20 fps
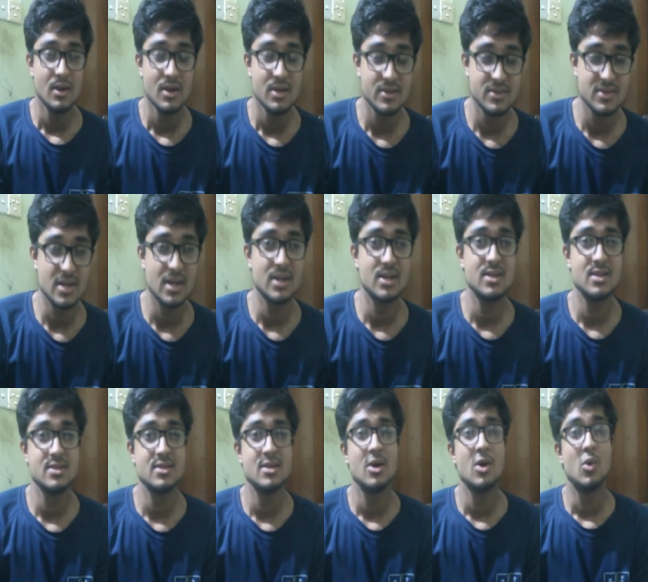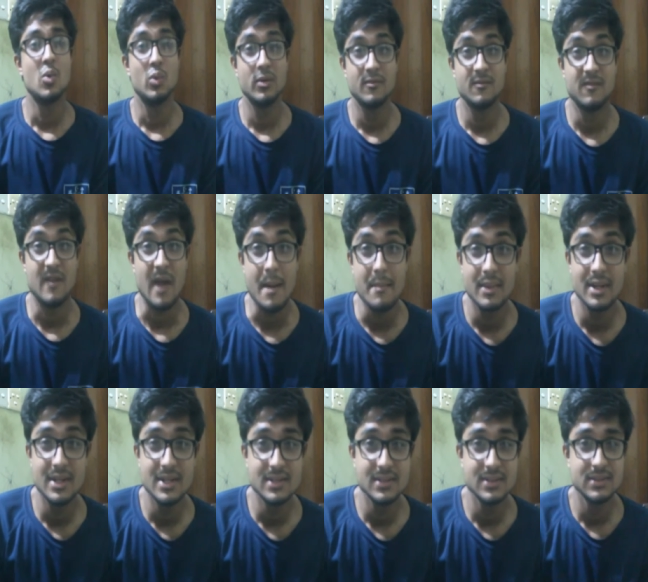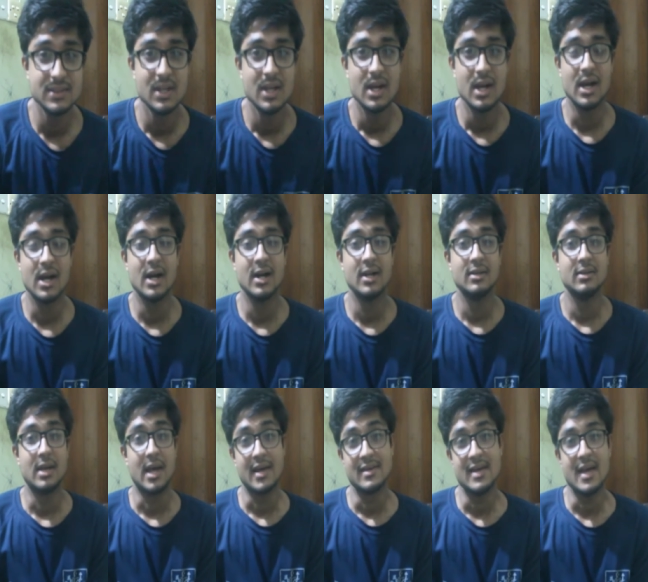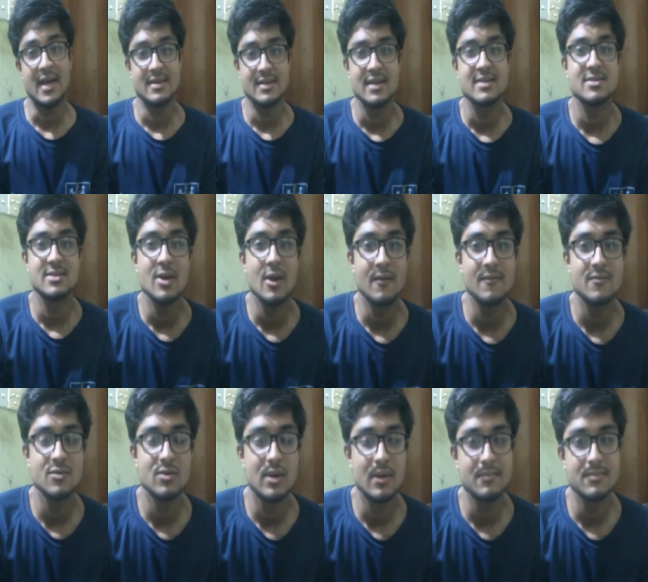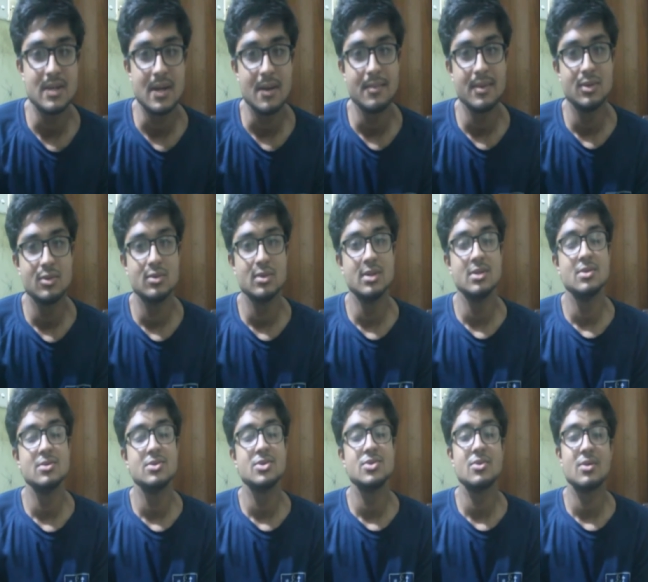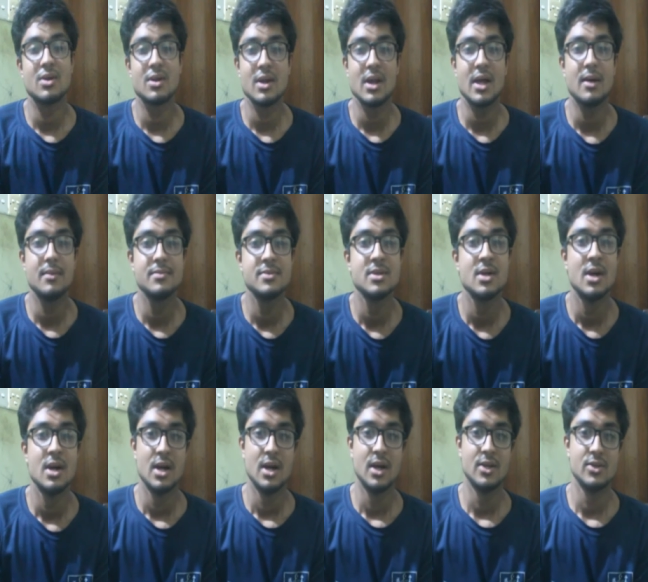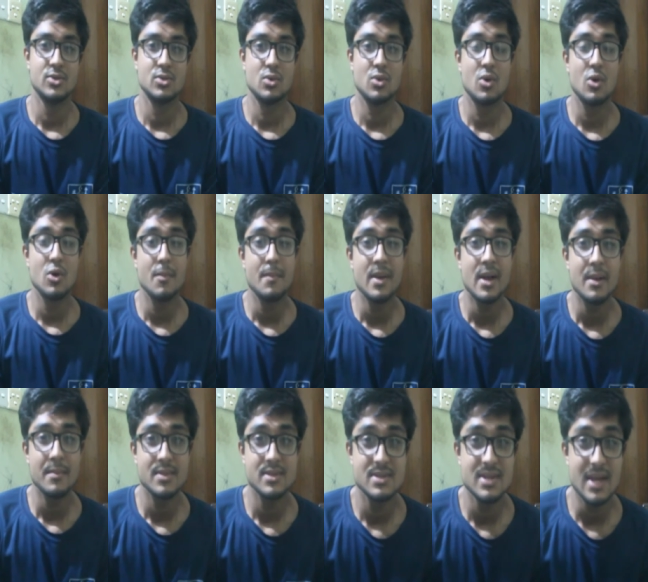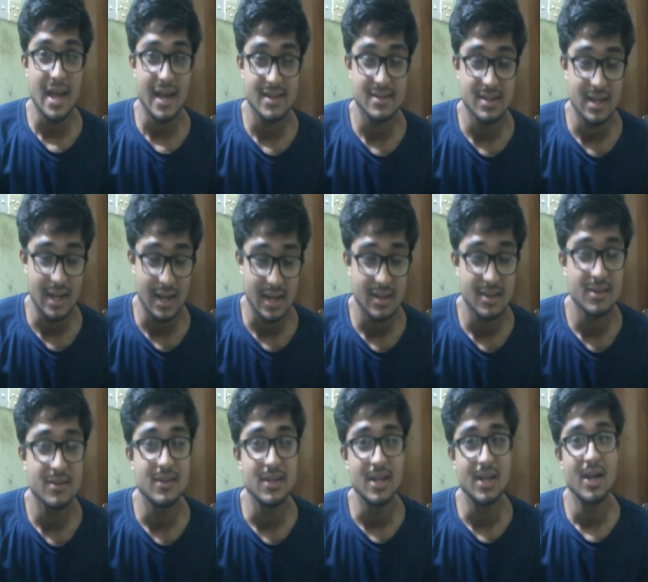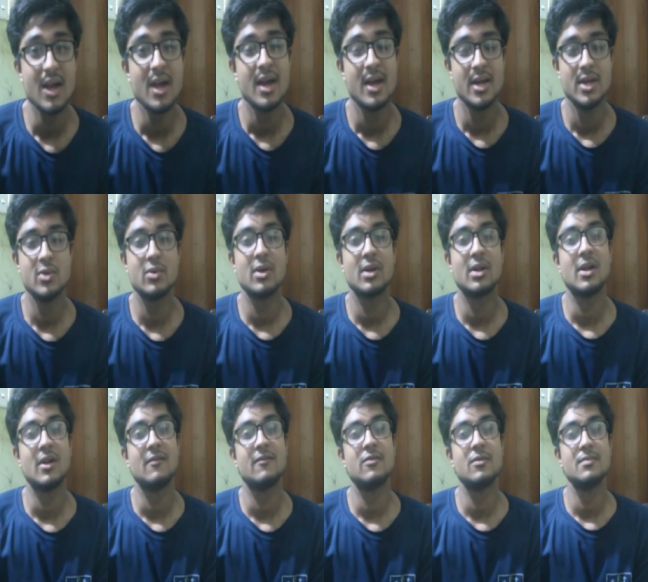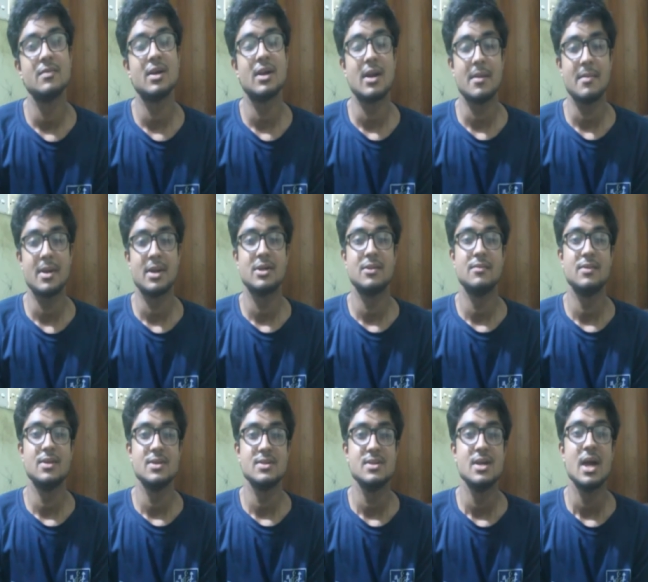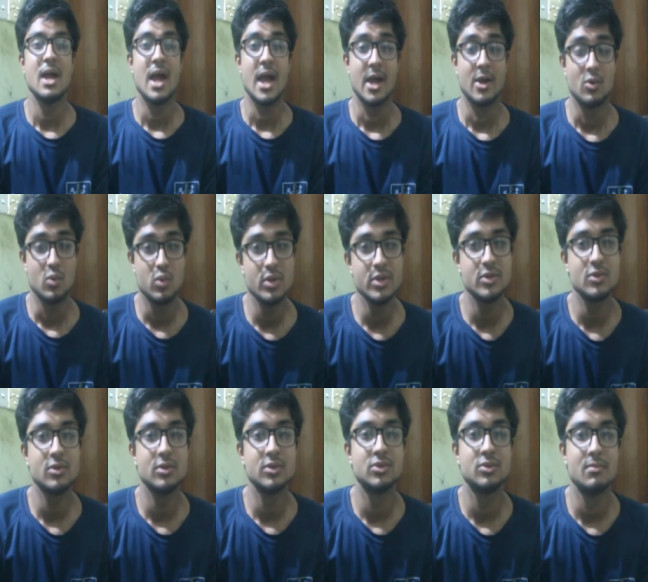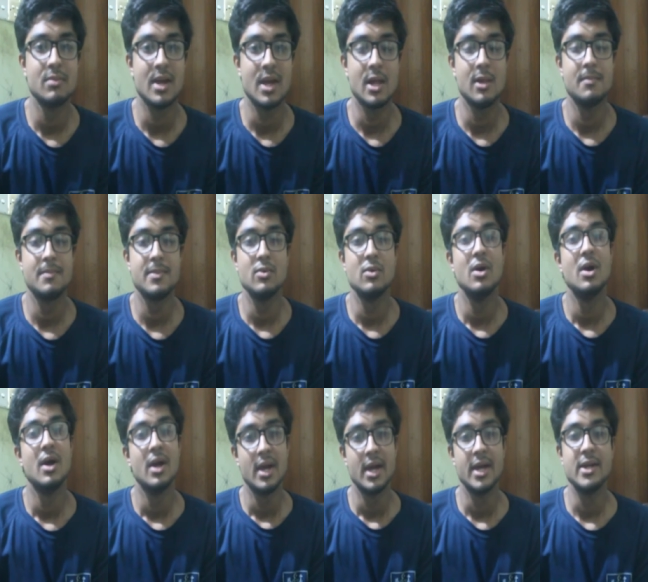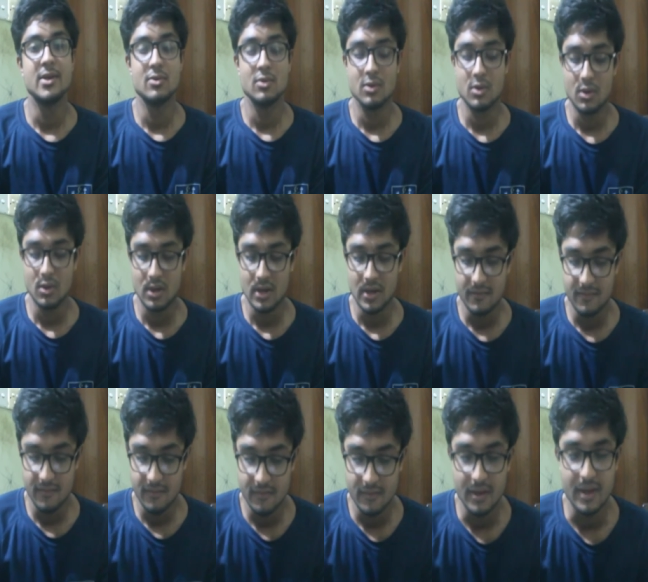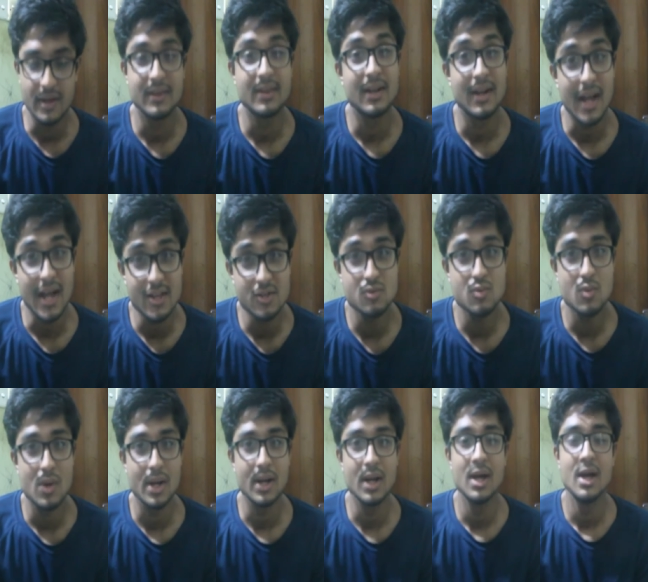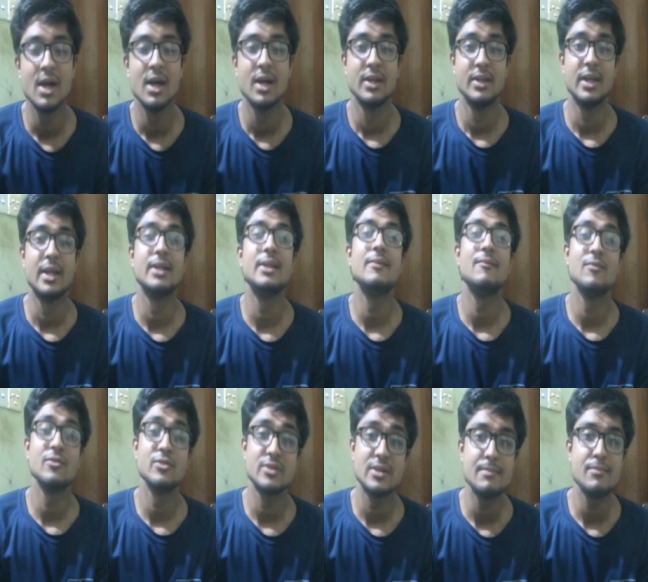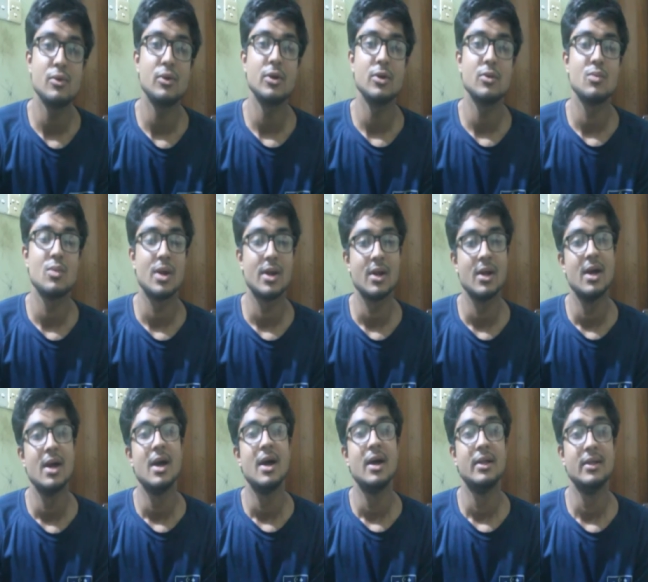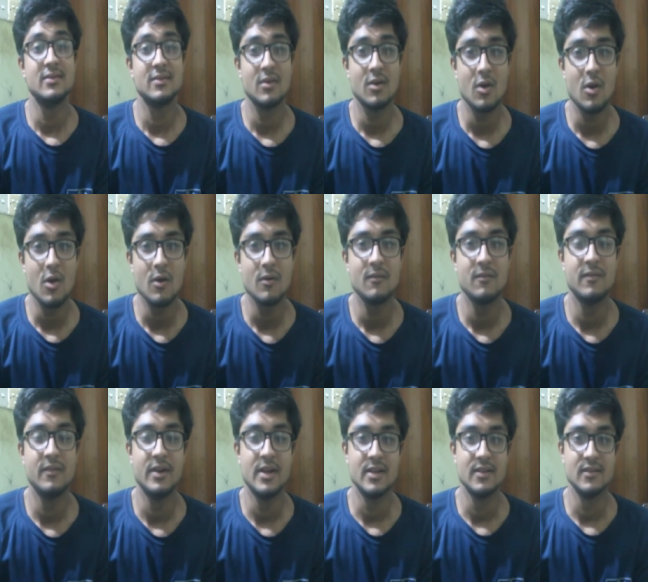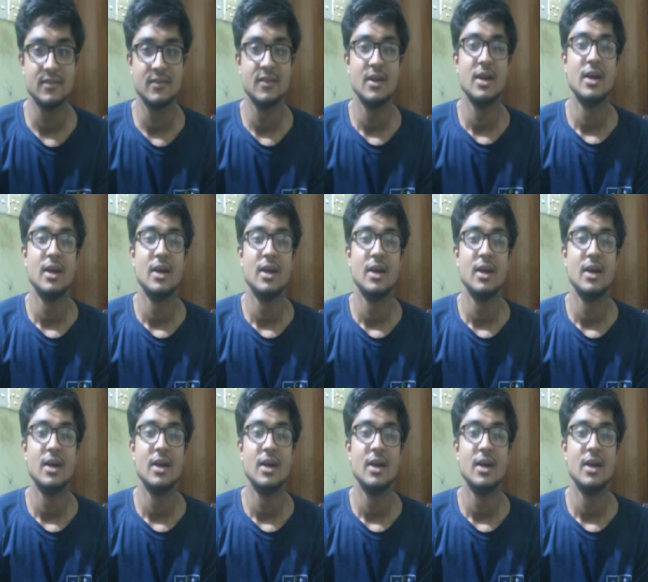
studies, with families, as you have to give time in your clubs. So coping up is another thing you can learn from the club activities, and which also may help you in your long life. And the last one, and the most important one, is confidence.